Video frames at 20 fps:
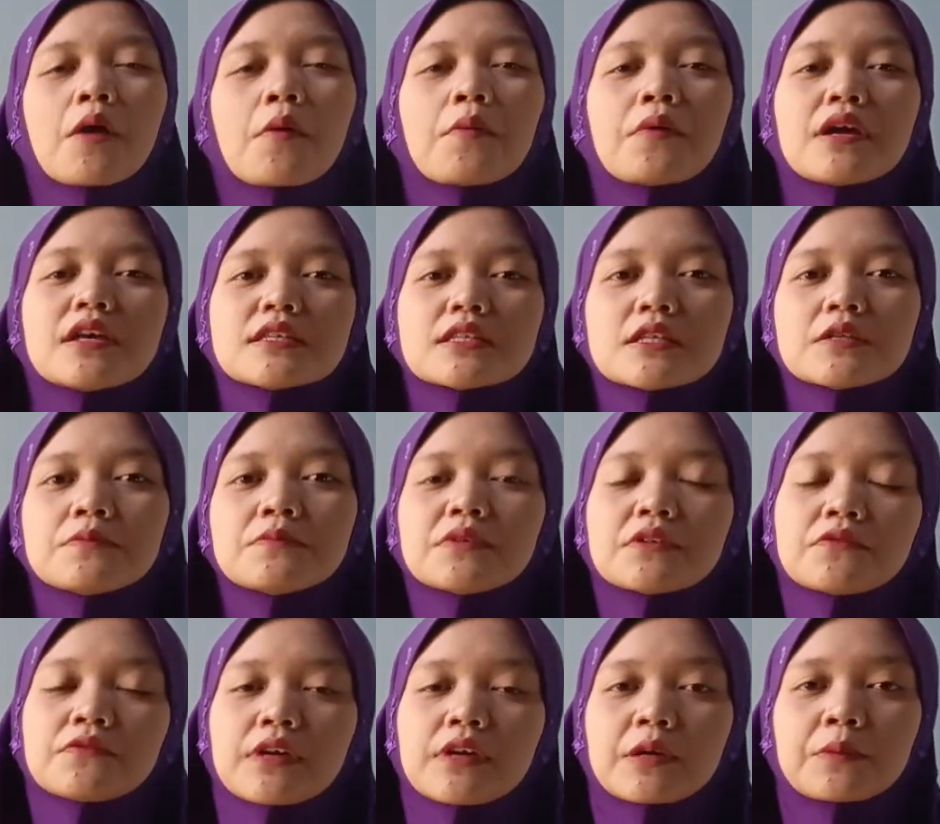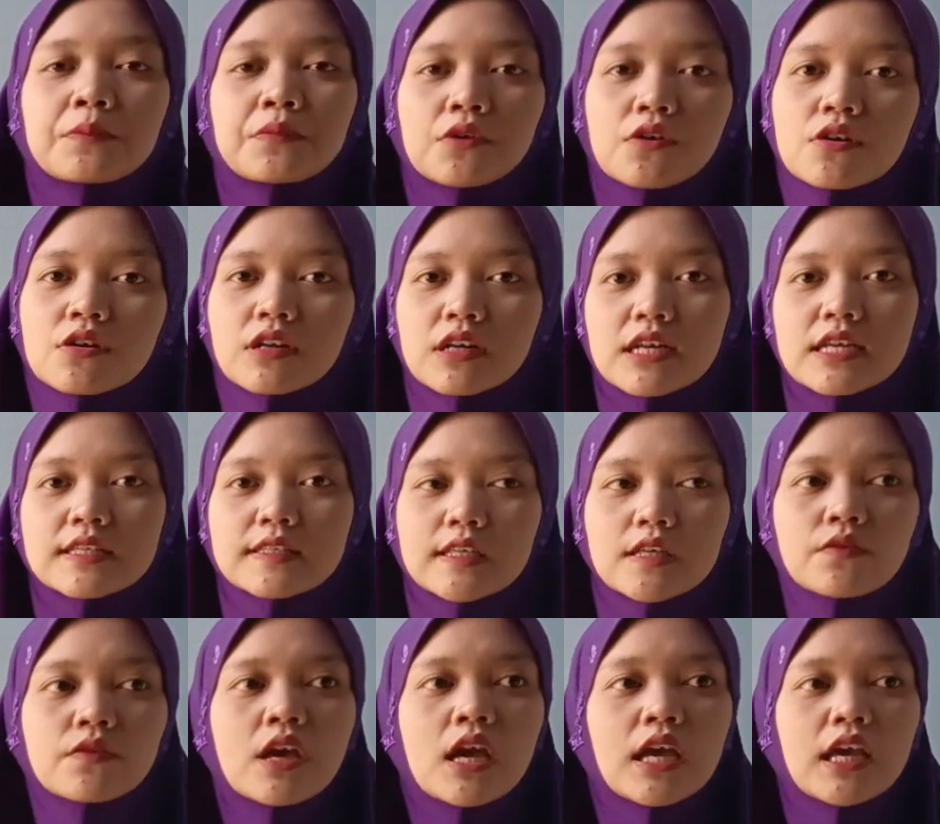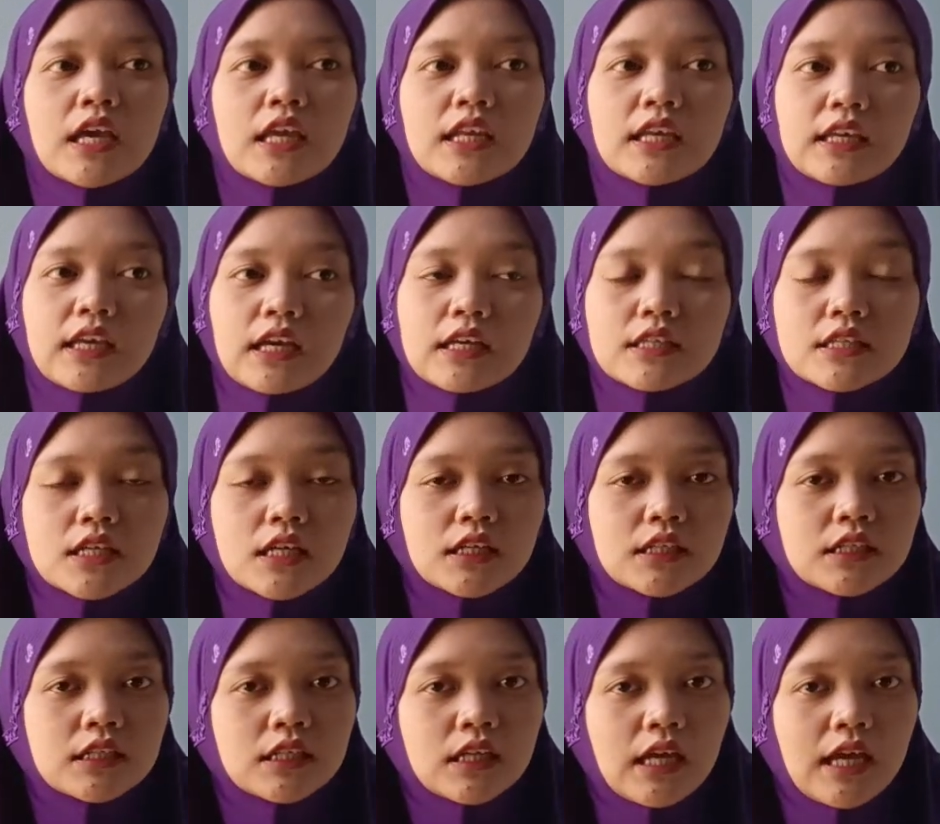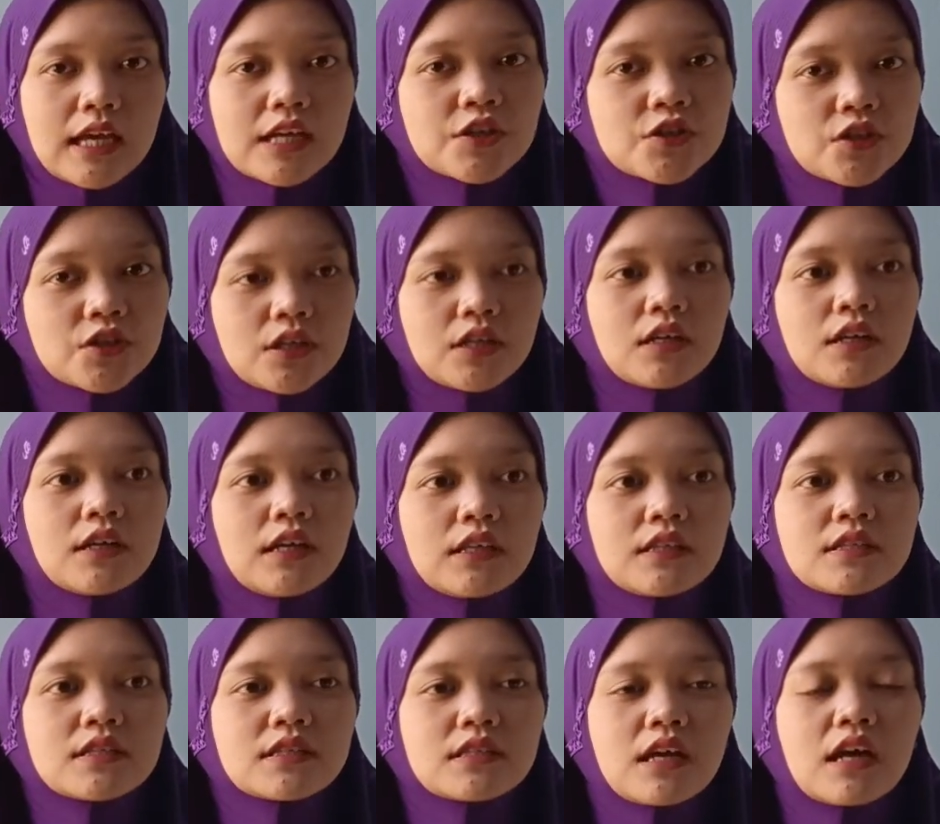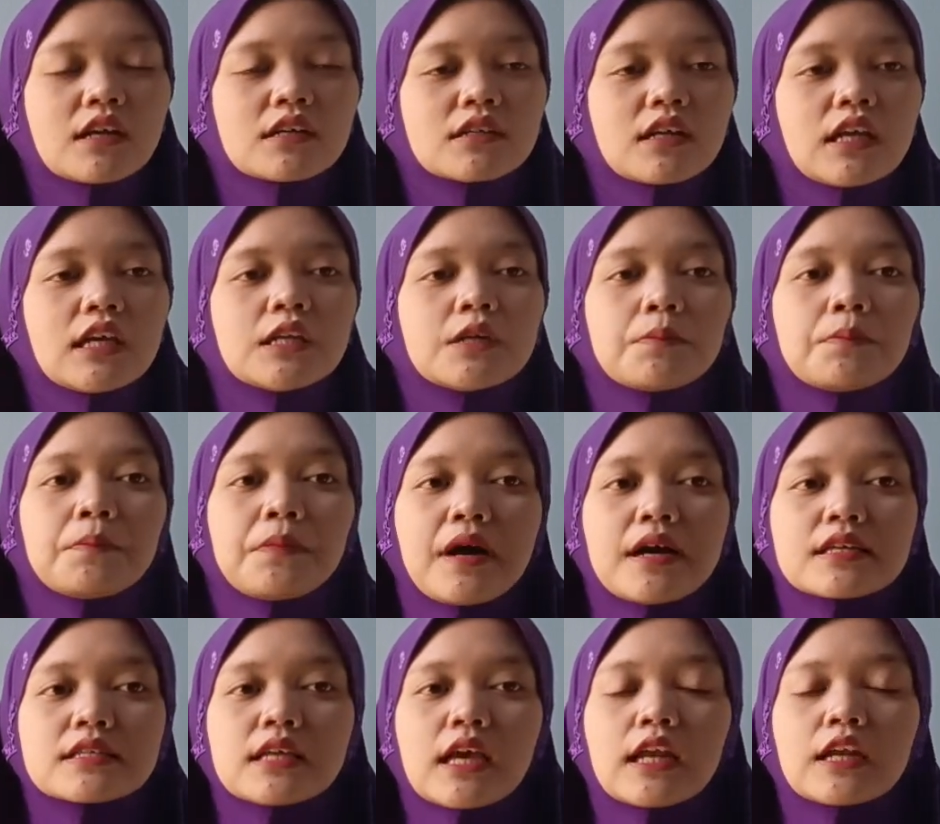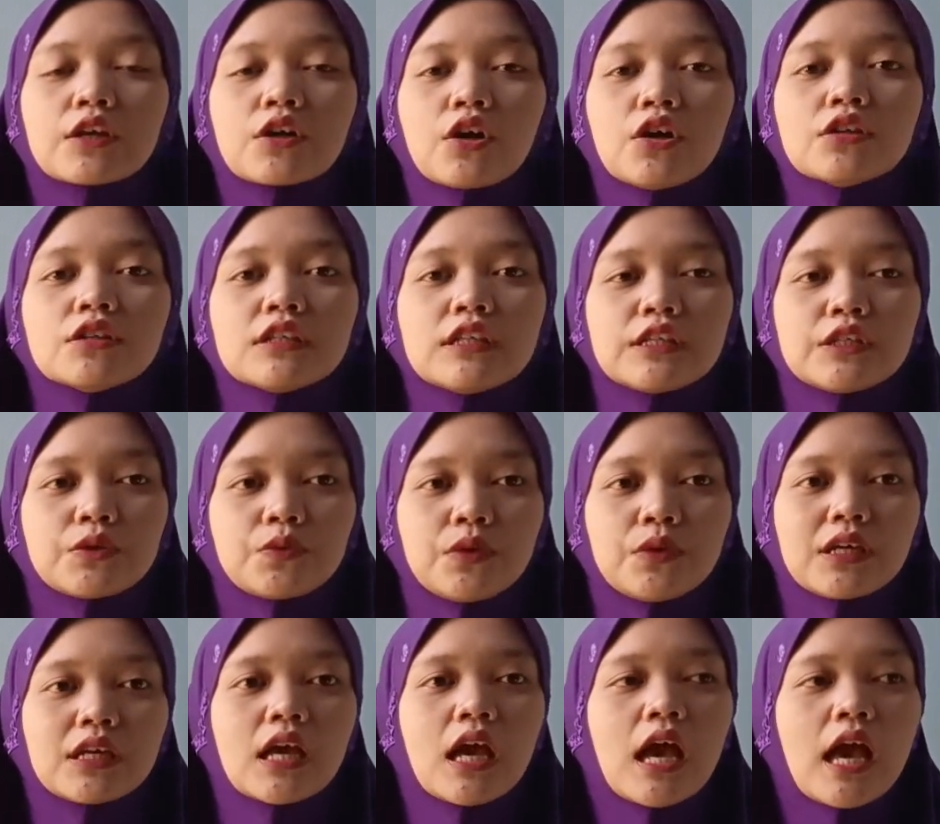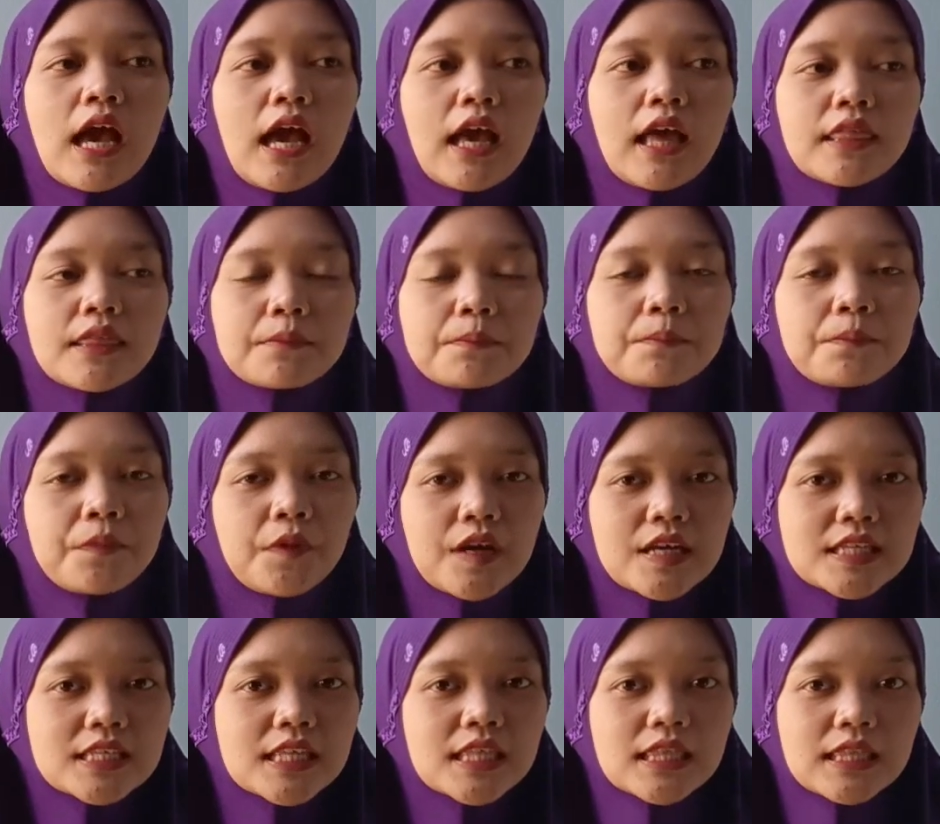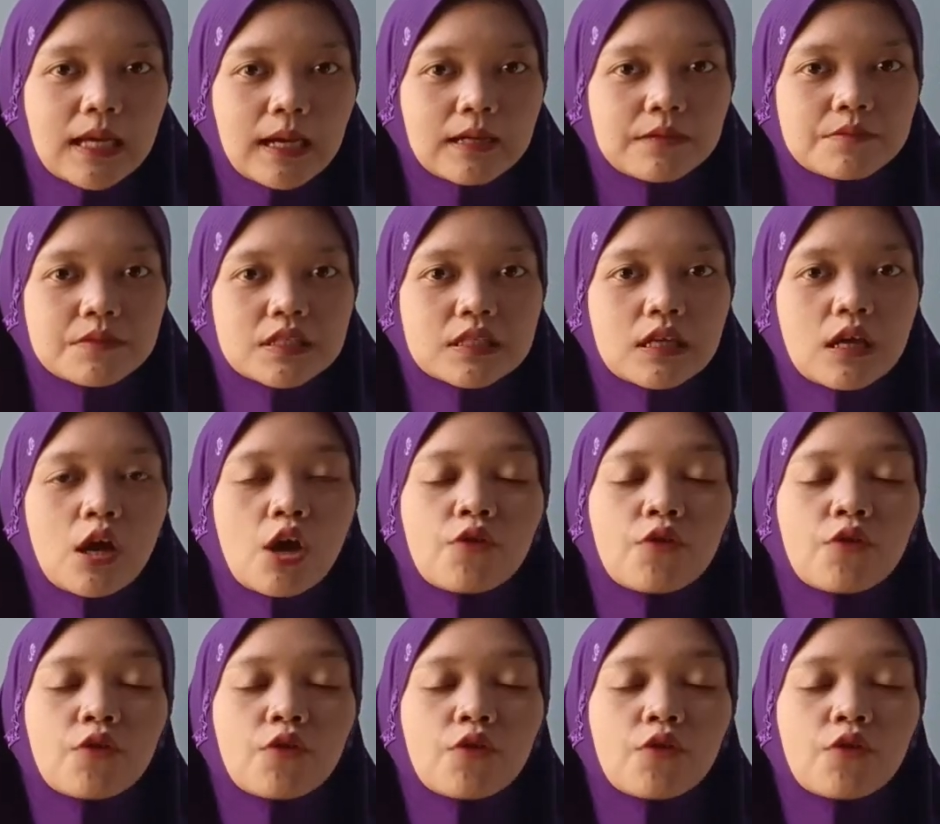Present perfect progressive indicates an action that starts in the past and continuing at the present times.